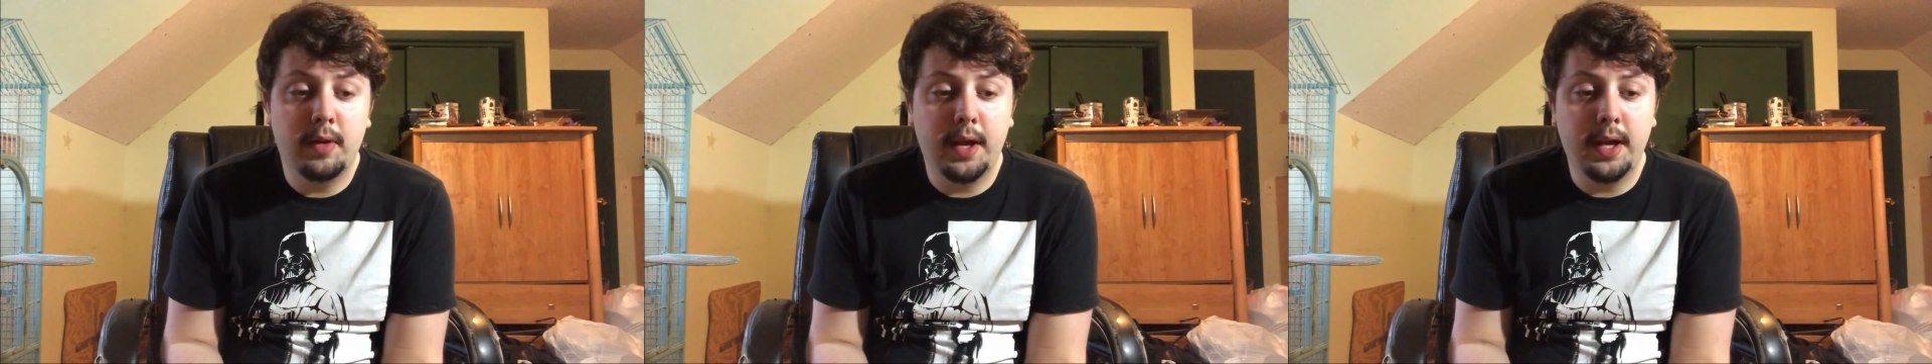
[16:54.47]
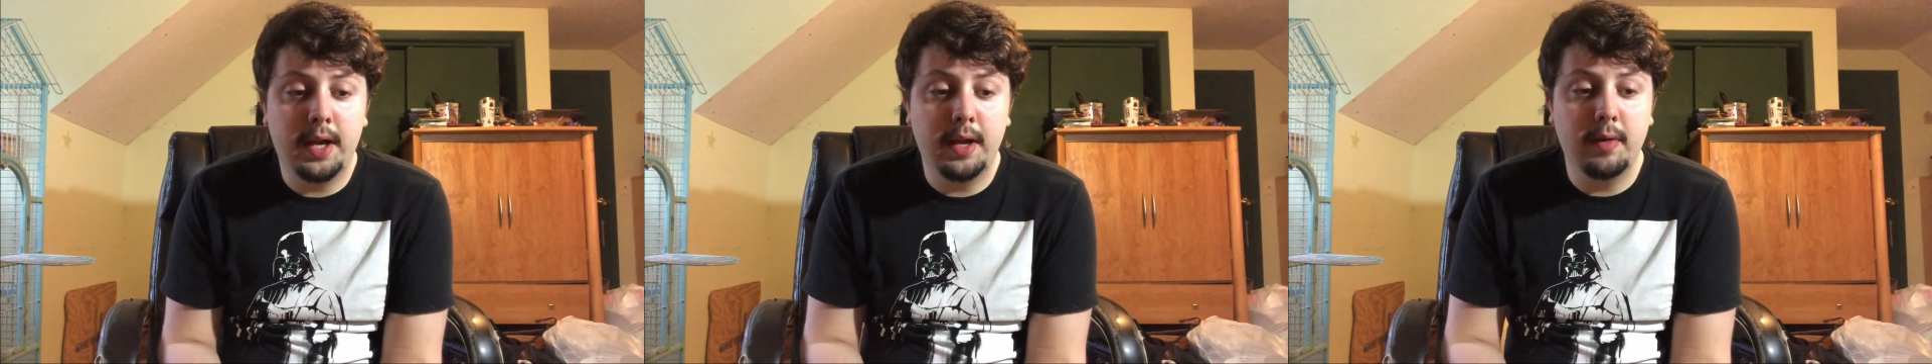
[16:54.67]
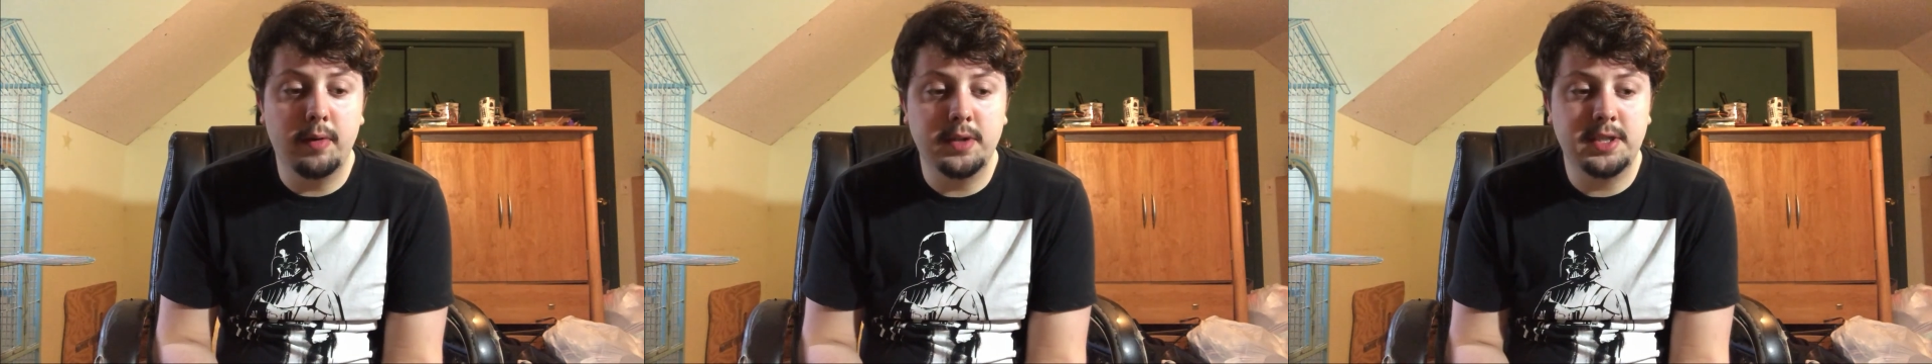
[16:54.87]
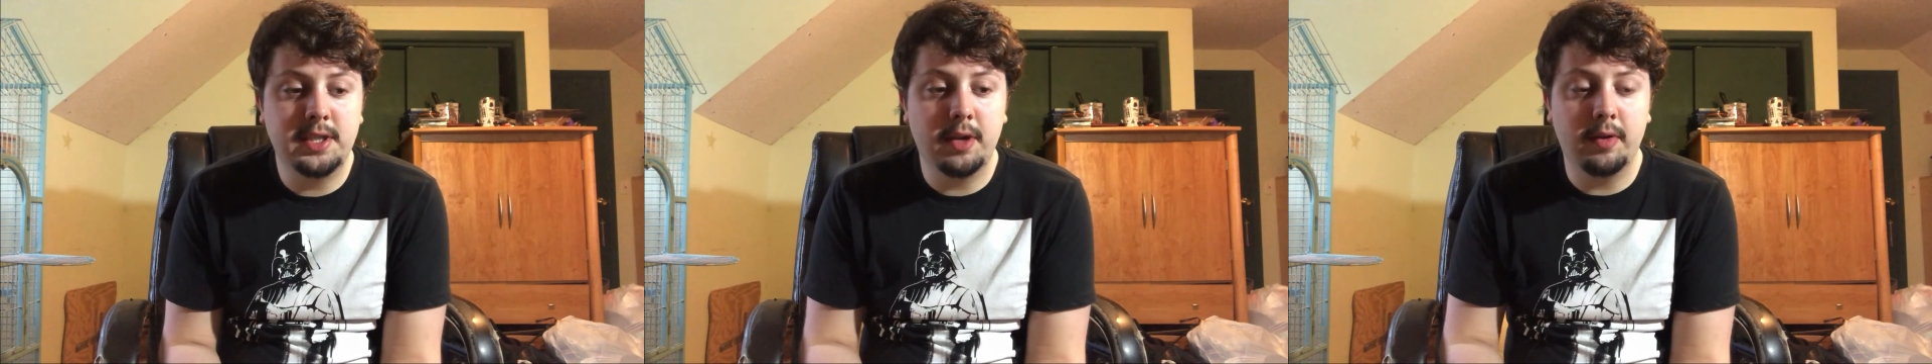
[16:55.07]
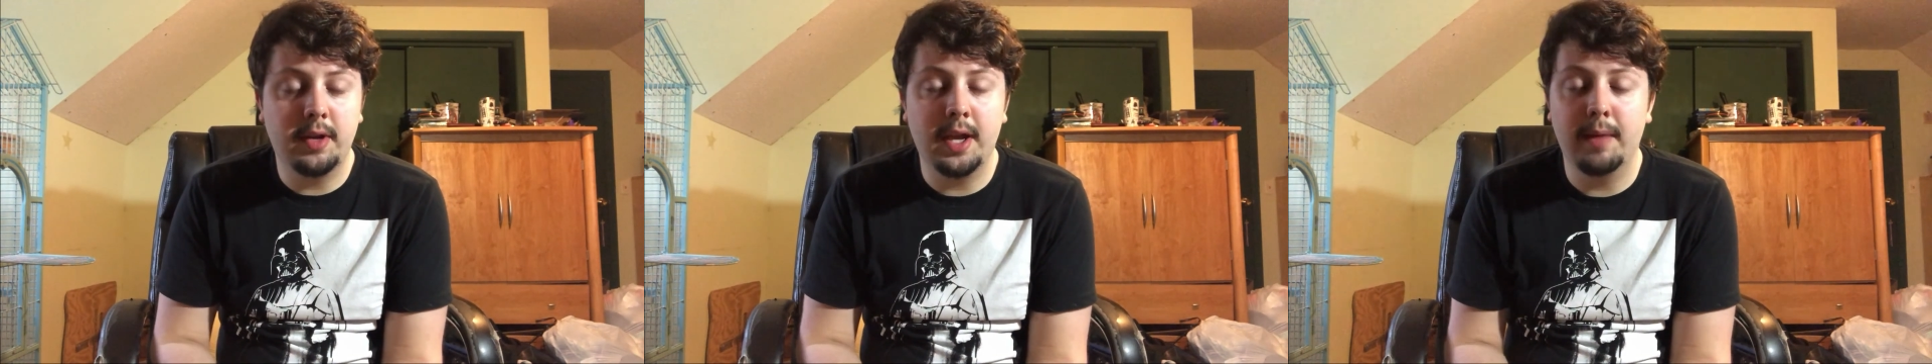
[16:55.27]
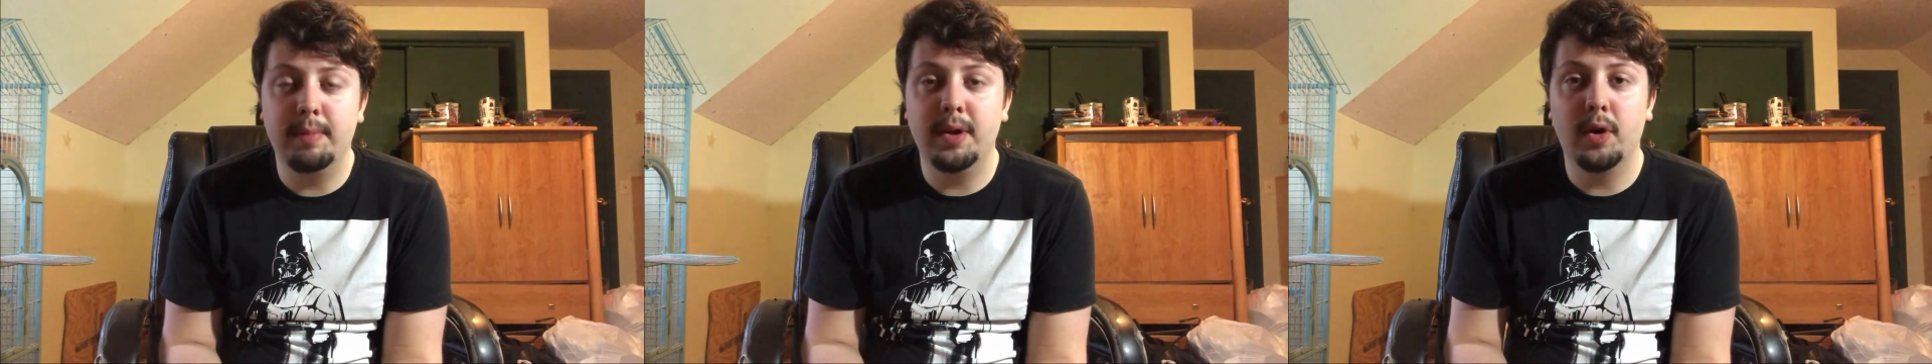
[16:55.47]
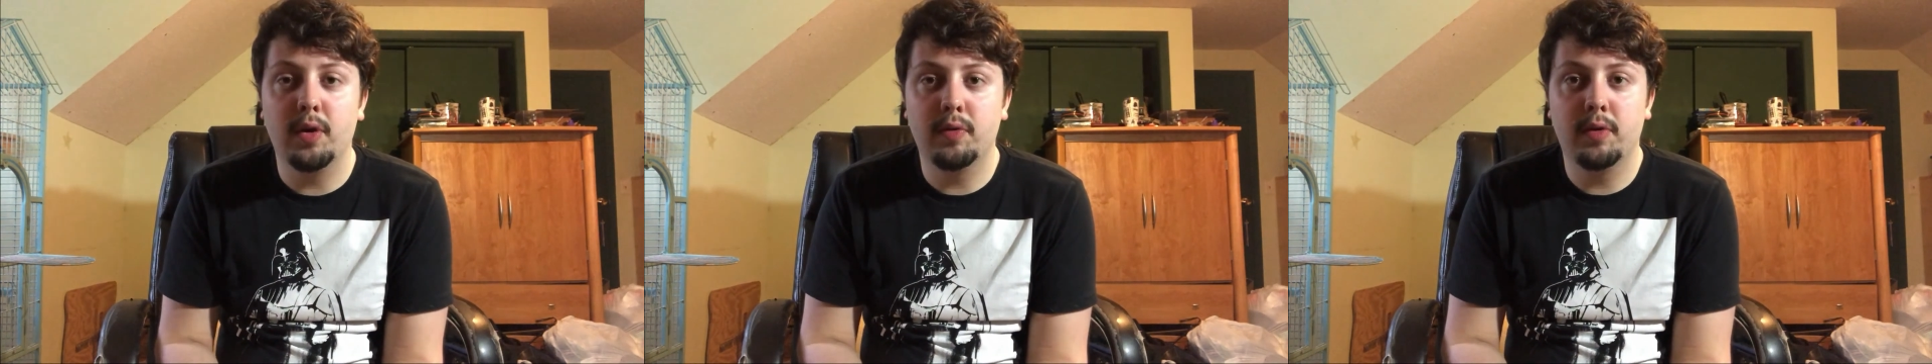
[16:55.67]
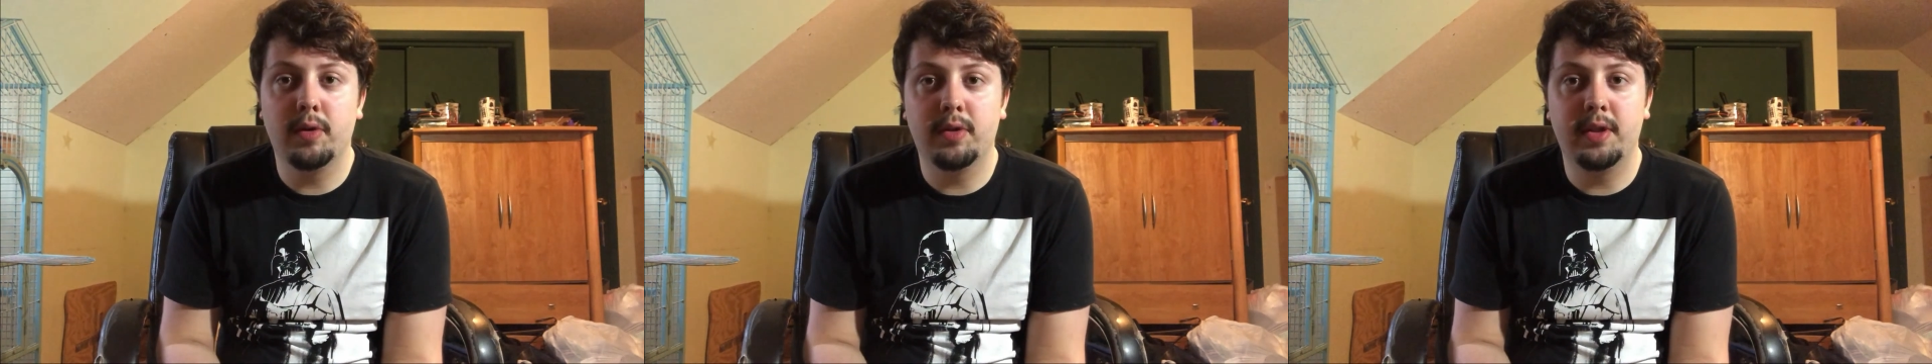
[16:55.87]
Like, it was still kept the
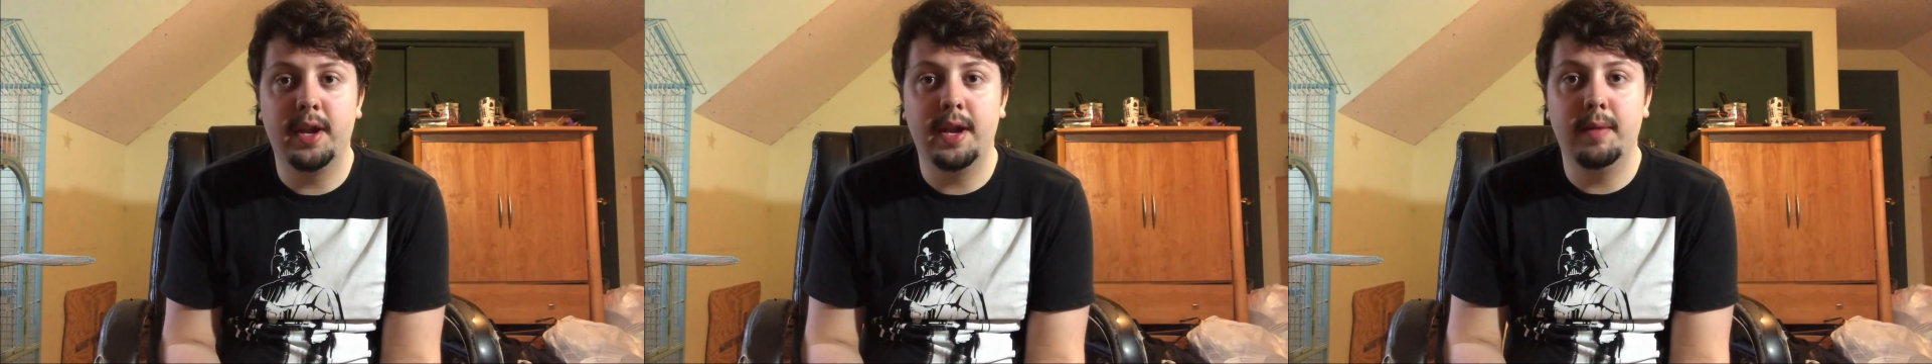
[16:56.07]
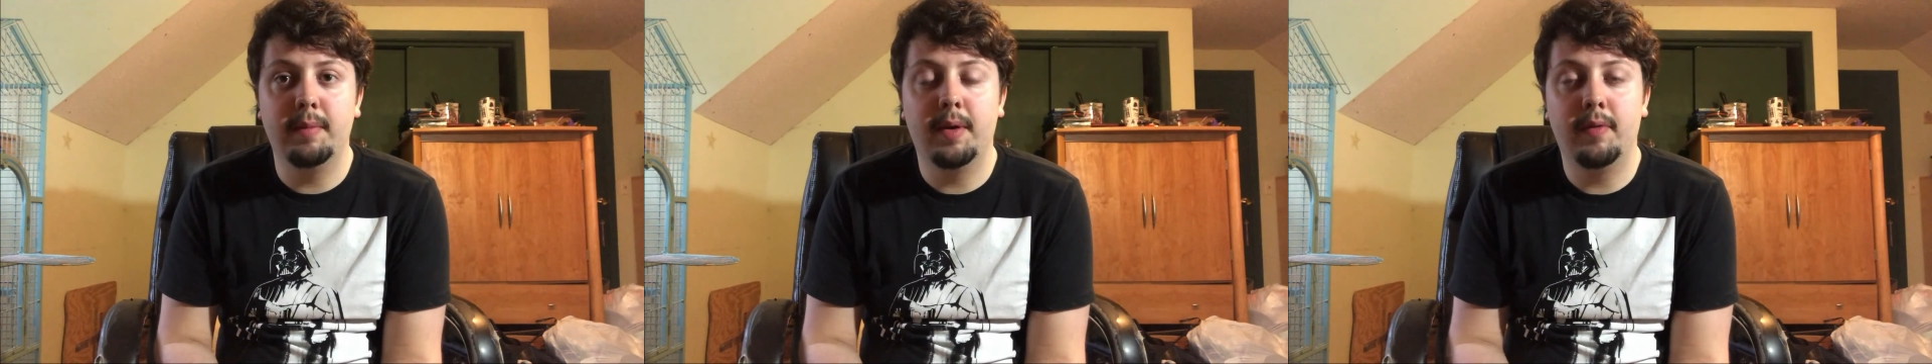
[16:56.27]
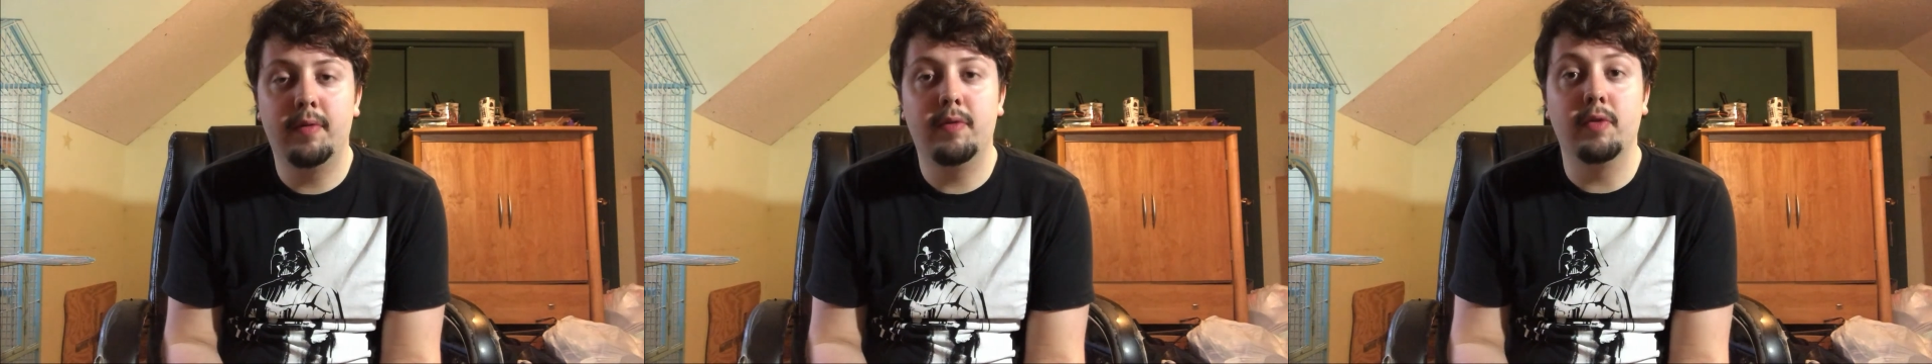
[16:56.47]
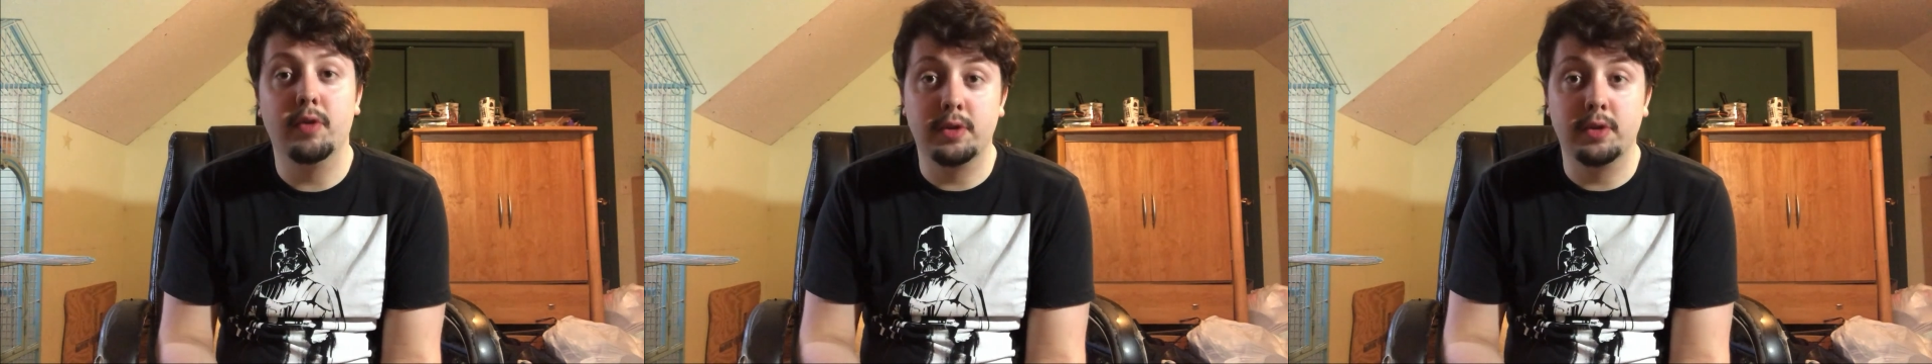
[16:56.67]
overall theme of